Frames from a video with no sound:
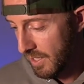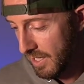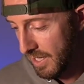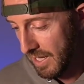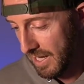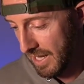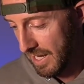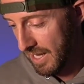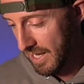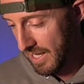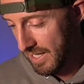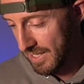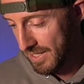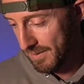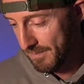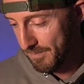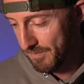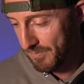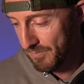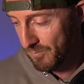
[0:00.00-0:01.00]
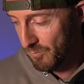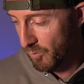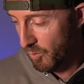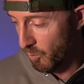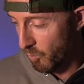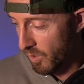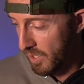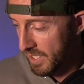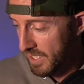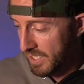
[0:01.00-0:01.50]
And we
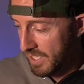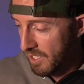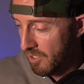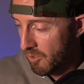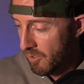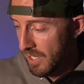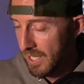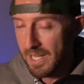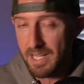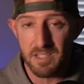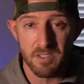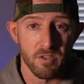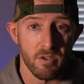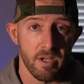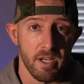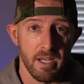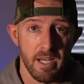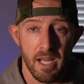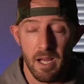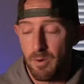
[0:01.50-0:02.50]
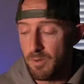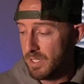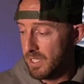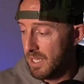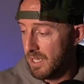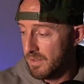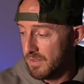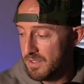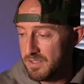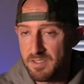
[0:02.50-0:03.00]
wanted to get our hands on it now.
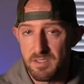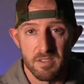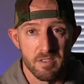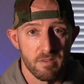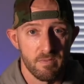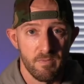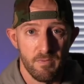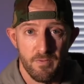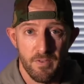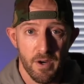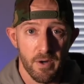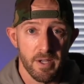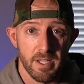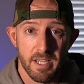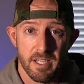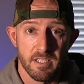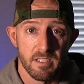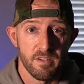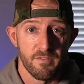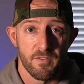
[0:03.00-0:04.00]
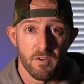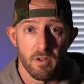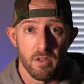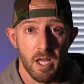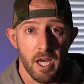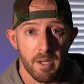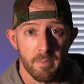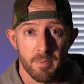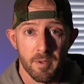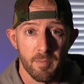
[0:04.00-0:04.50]
Again, this is very easy for a
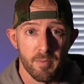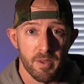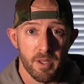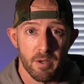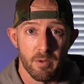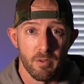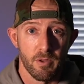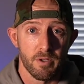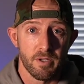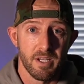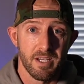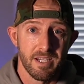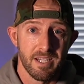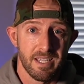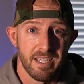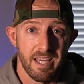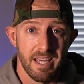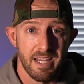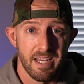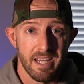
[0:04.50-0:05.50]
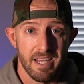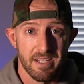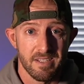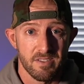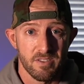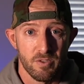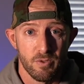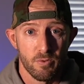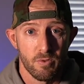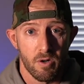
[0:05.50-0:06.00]
lot of people that are looking to get
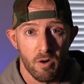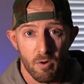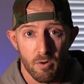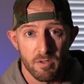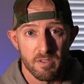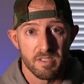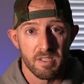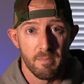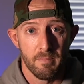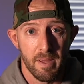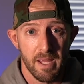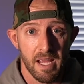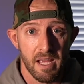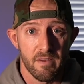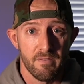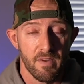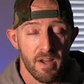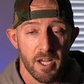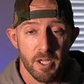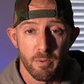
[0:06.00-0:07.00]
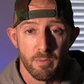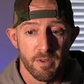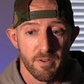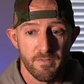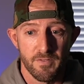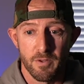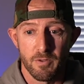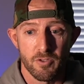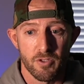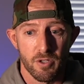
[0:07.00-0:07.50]
into cards that may have value in the
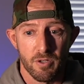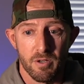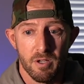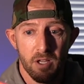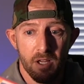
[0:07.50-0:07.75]
future.